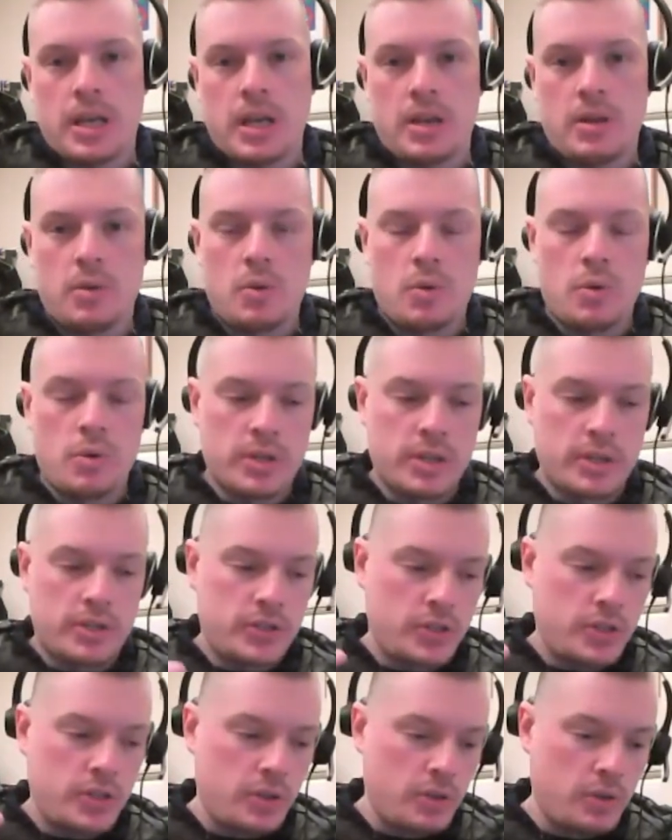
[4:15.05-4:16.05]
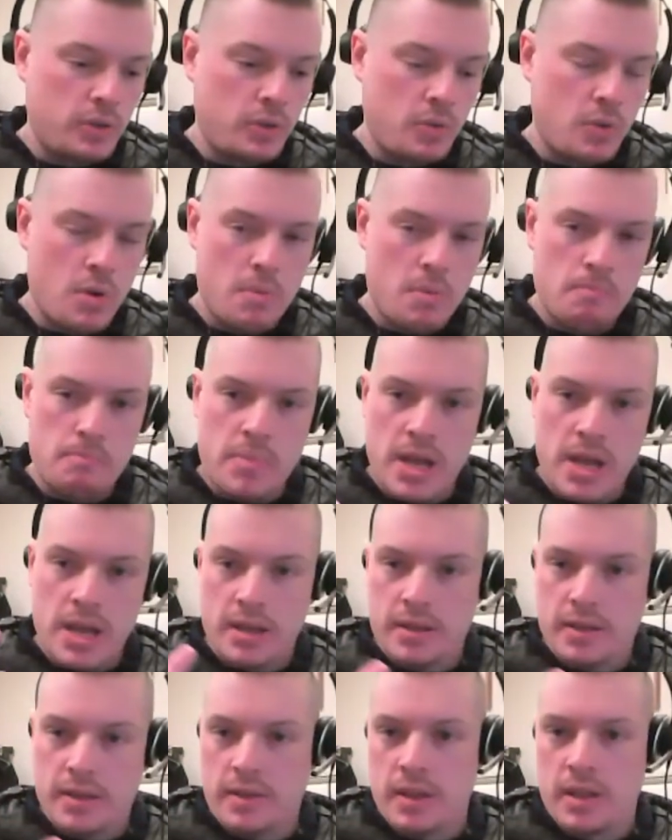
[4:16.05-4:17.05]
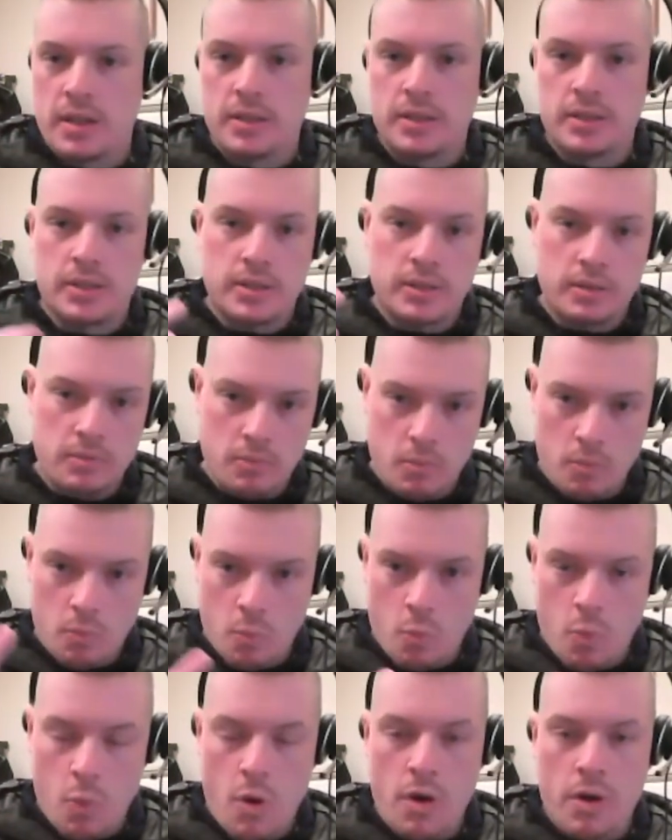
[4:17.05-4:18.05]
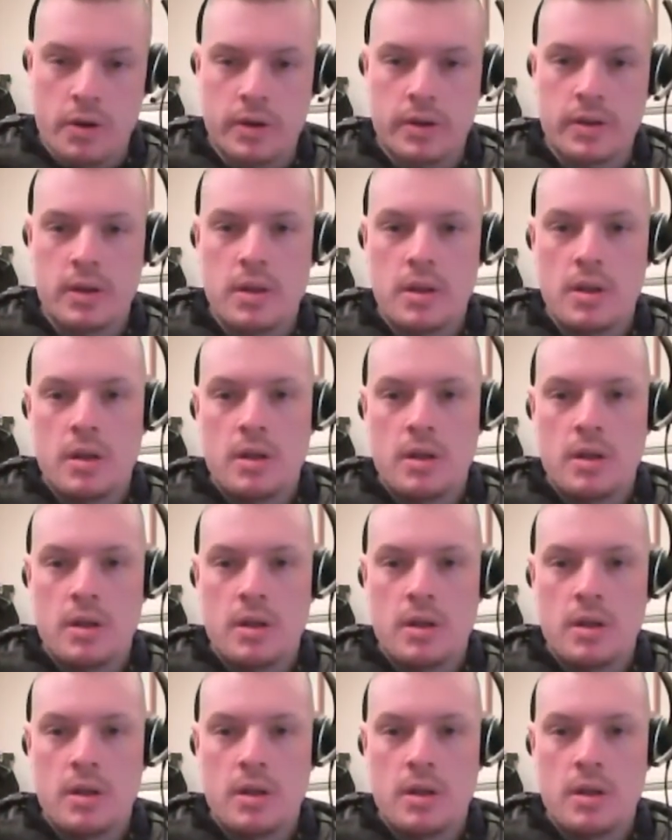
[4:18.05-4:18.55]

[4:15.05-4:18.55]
in order to make things work.